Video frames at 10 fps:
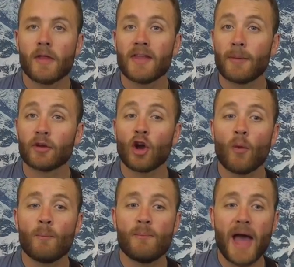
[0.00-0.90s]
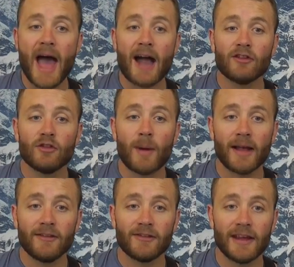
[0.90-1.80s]
I'm going to go back to my
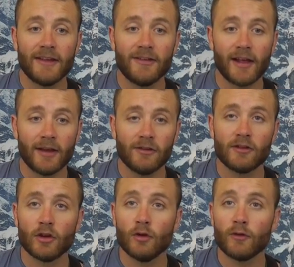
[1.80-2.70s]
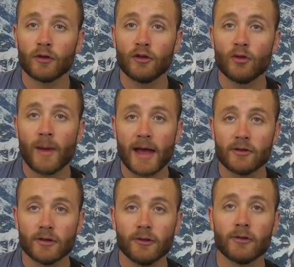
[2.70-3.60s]
C sus2 for 2
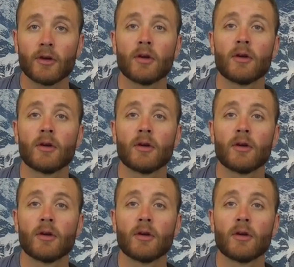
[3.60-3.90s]
measures. Then